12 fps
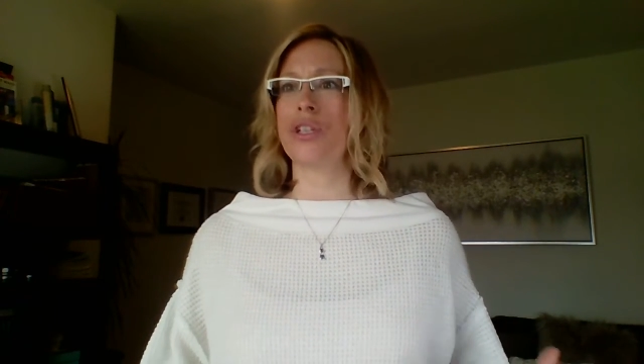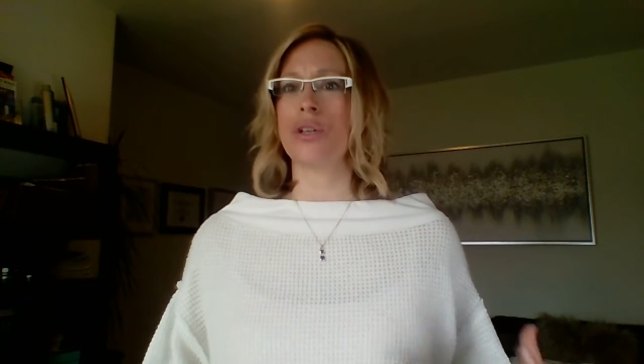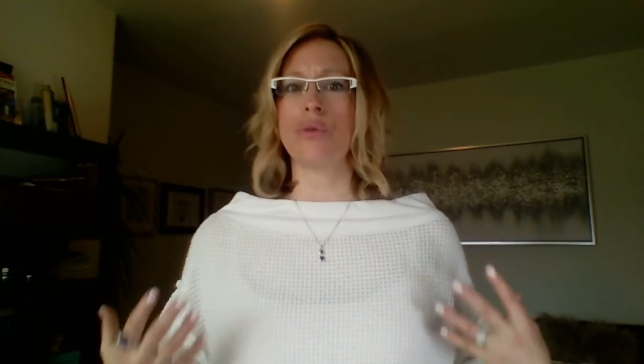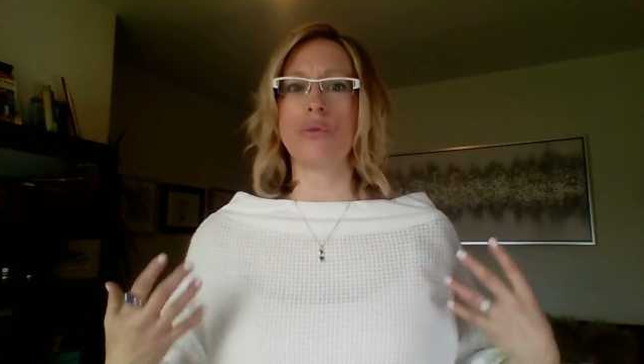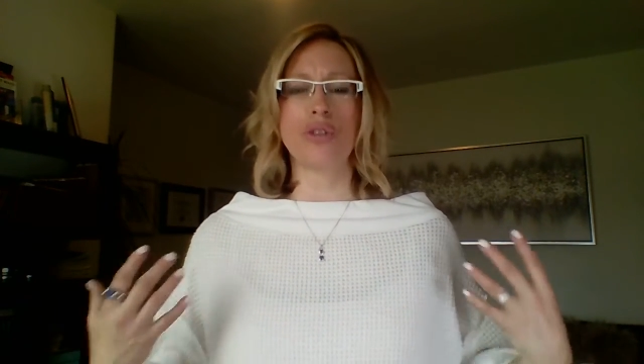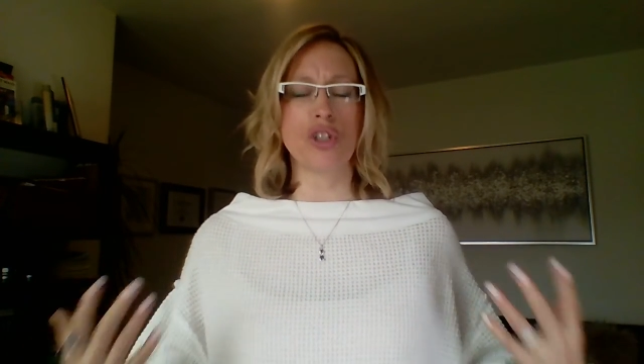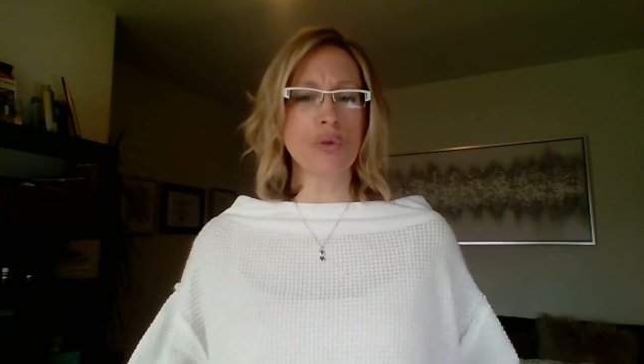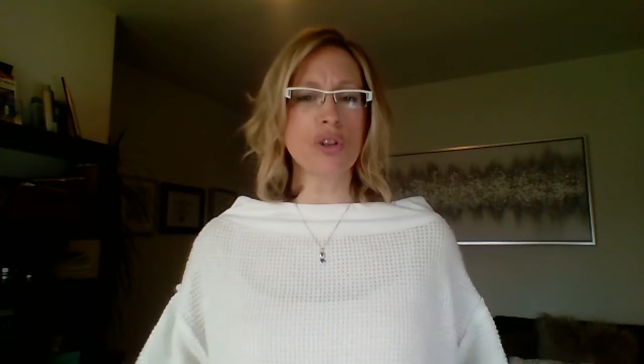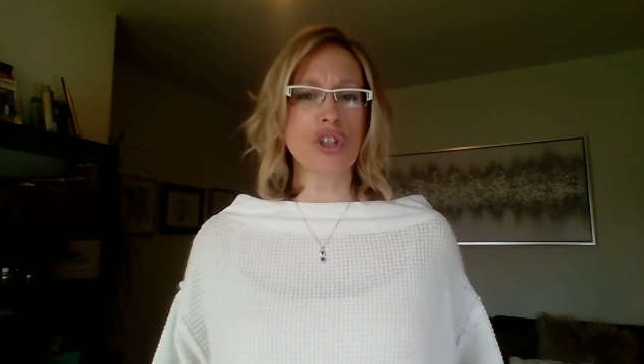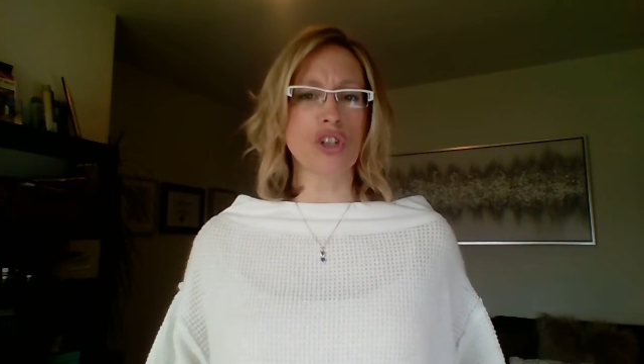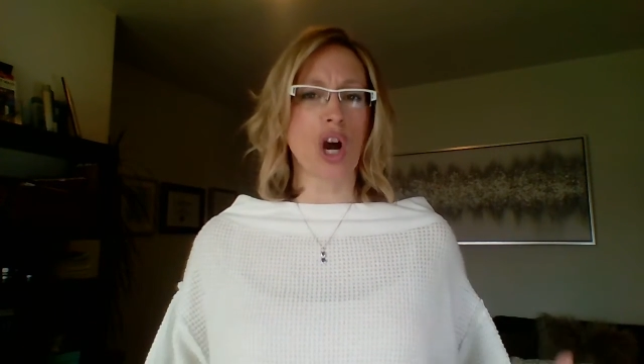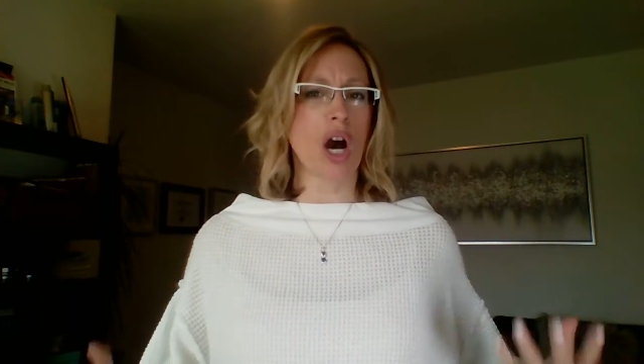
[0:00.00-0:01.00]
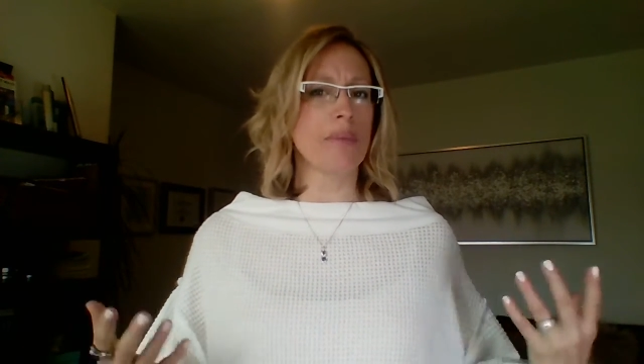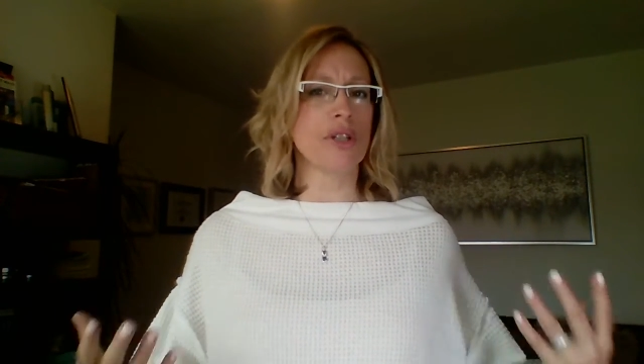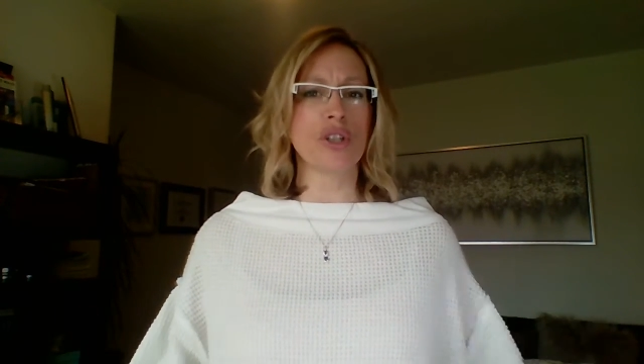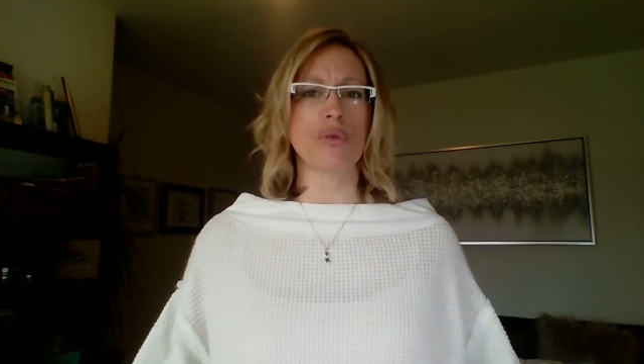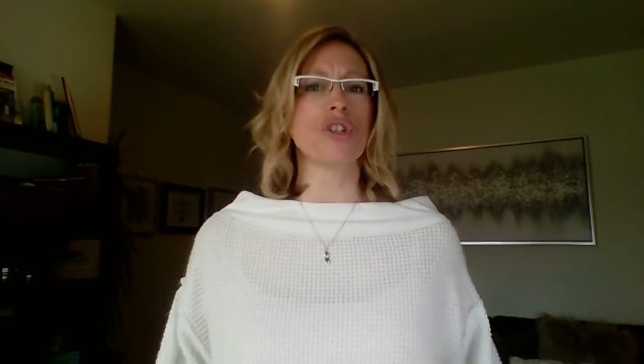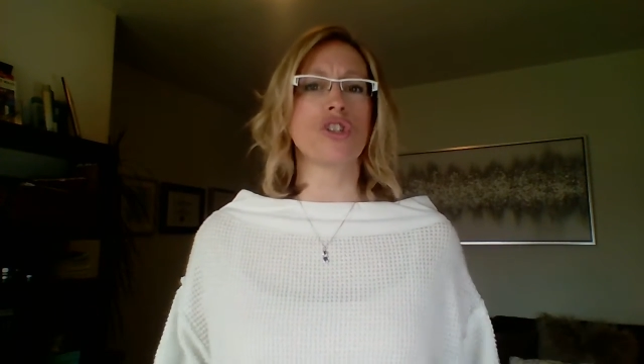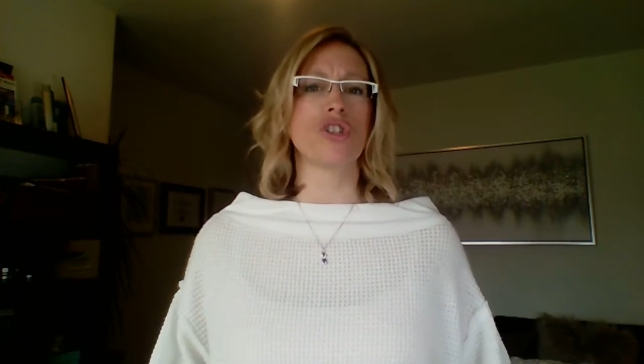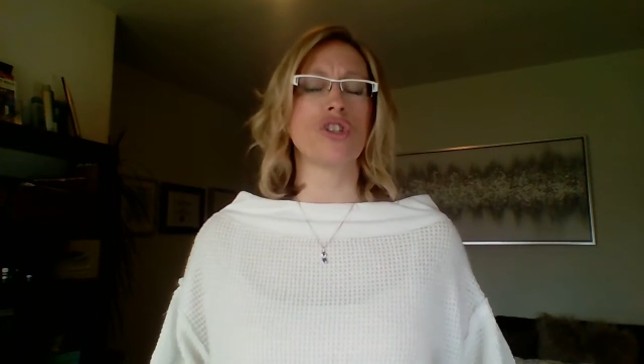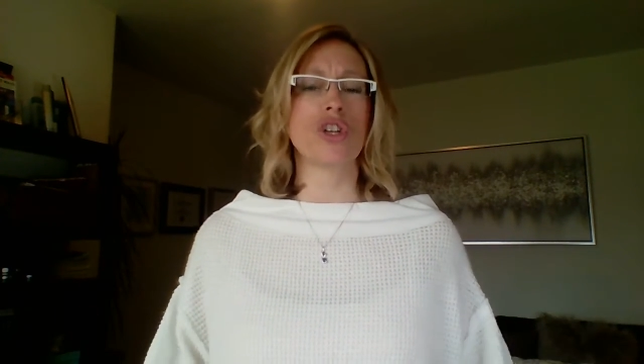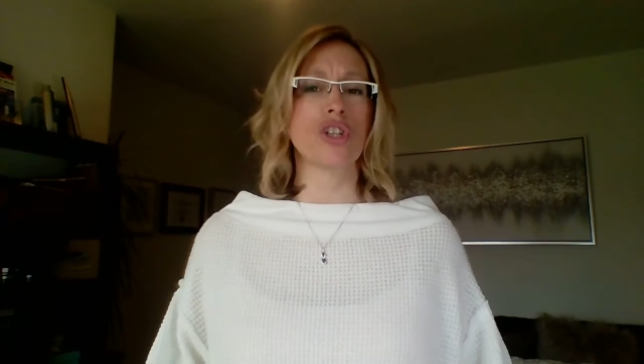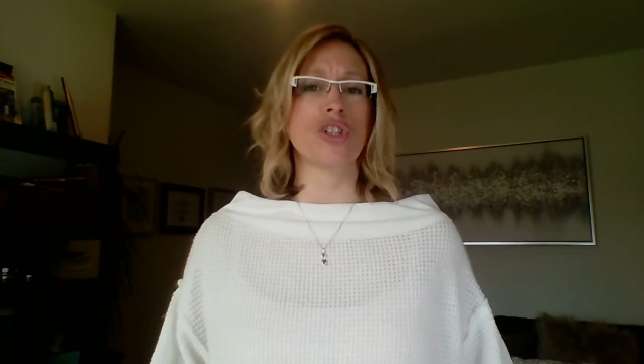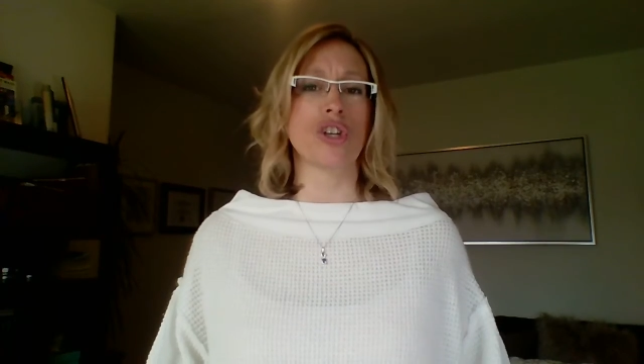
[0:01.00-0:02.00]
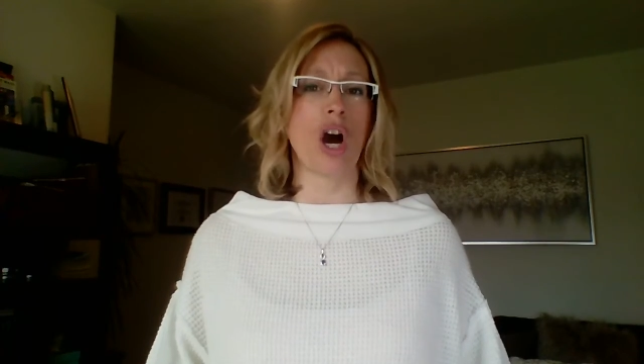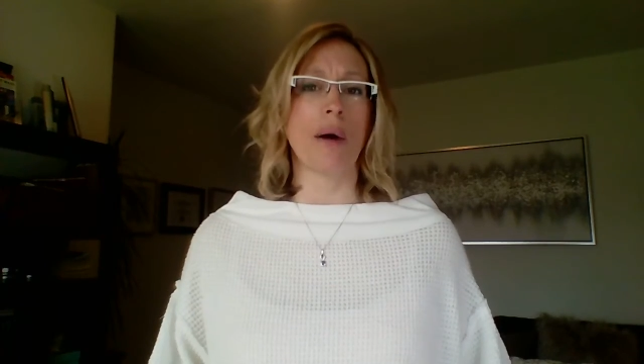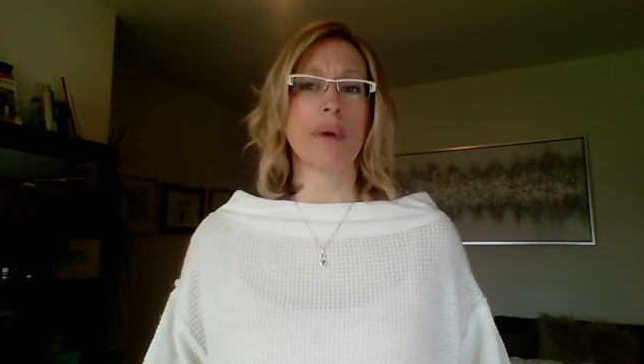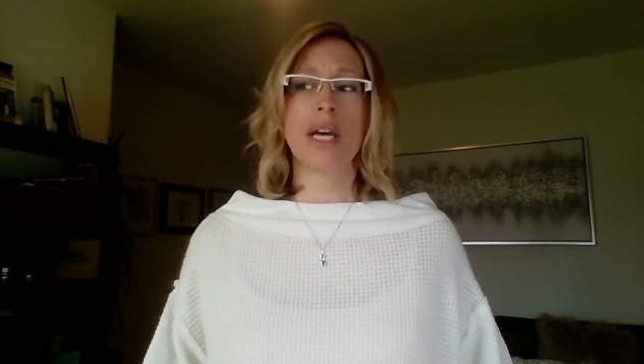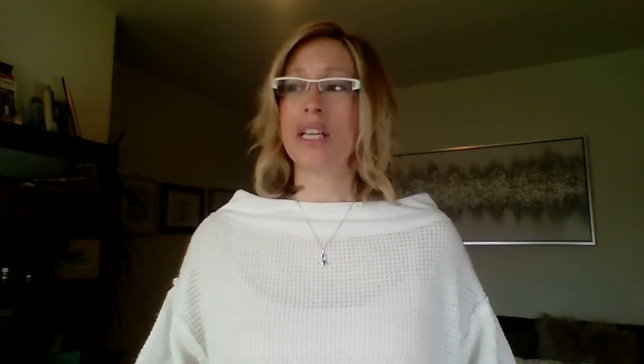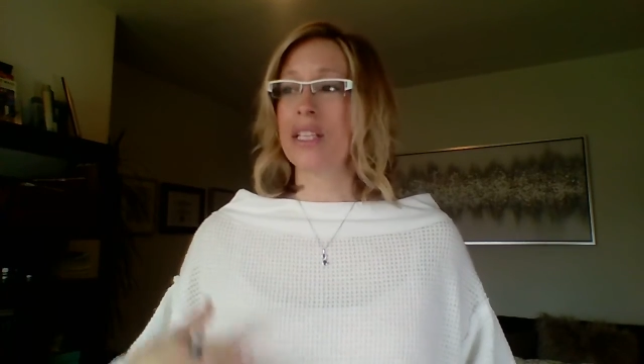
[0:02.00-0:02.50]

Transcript: to do the job and do a good job.